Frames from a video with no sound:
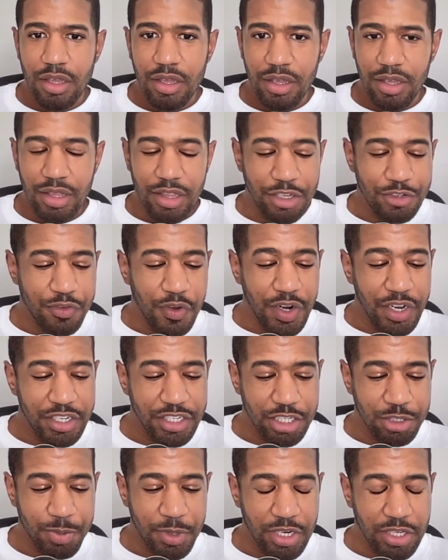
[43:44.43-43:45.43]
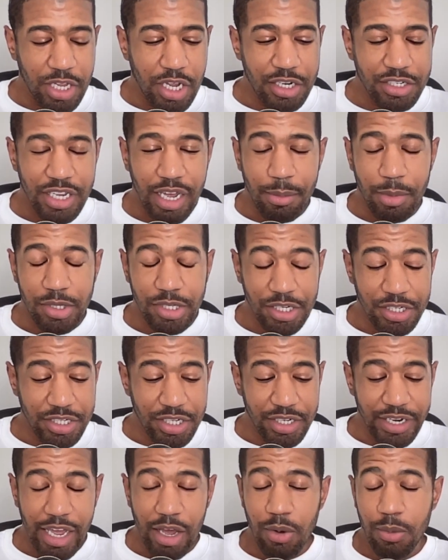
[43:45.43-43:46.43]
And that's funny because I spend a lot of time on LinkedIn
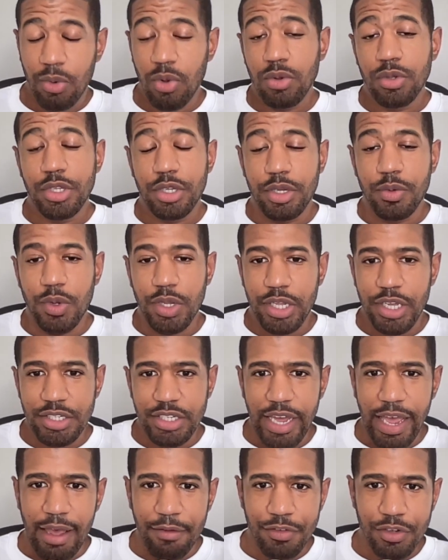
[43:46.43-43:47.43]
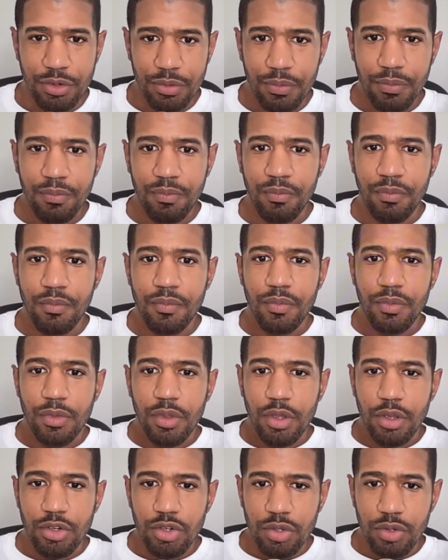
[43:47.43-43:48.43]
now. Oh, cool, because I have to.
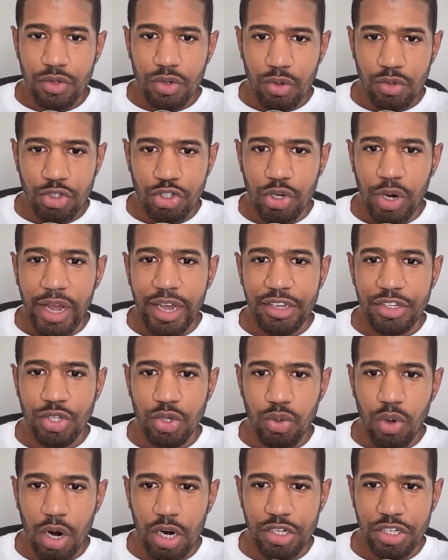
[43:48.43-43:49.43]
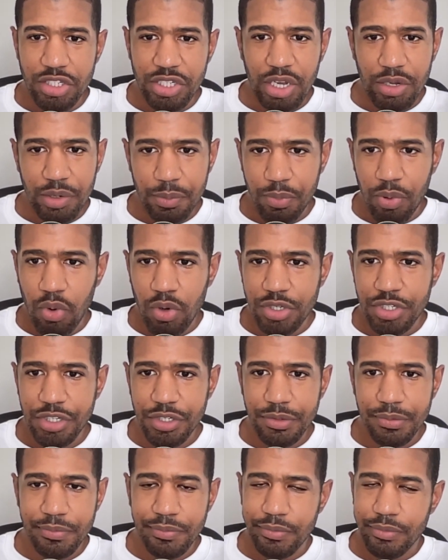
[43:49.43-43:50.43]
Don't try too hard to sound
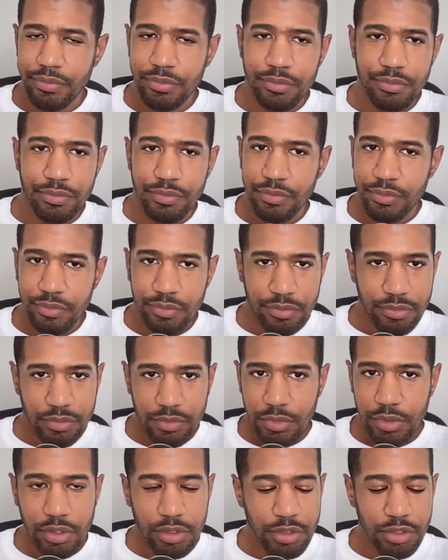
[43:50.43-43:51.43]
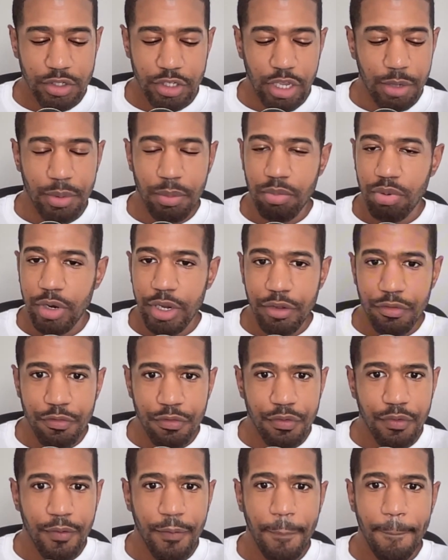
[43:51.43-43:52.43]
important. Just keep it
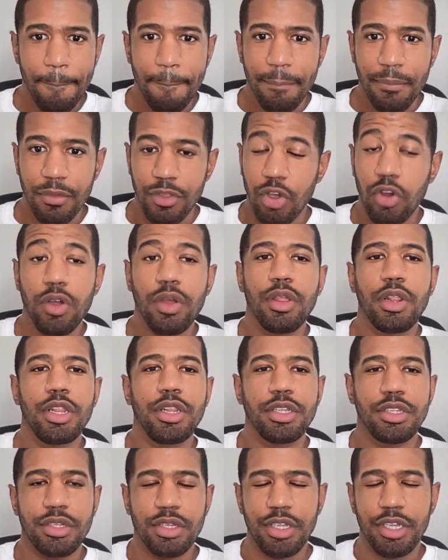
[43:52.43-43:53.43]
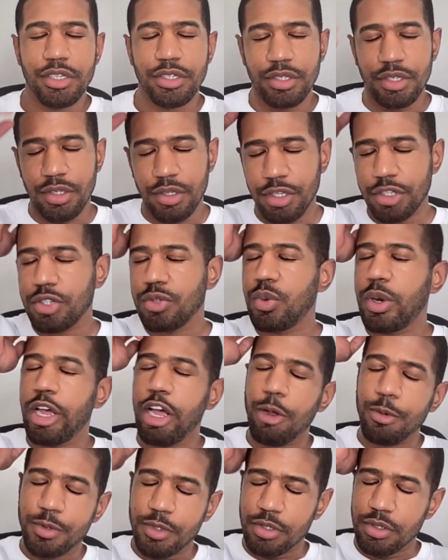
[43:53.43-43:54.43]
brief. This is what
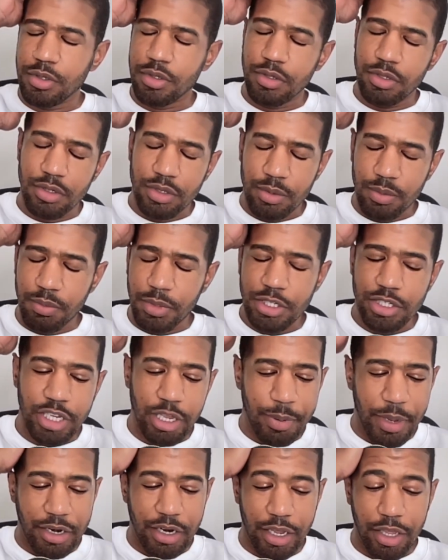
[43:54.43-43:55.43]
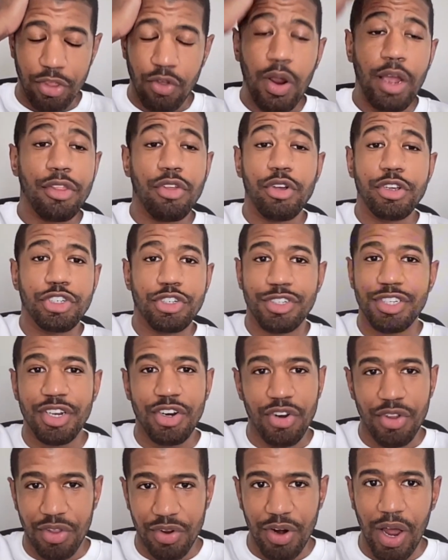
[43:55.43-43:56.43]
helps me sleep at night. They're either interested
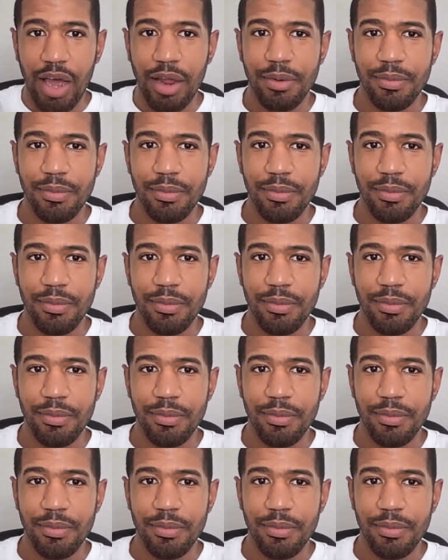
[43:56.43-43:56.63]
or they're not.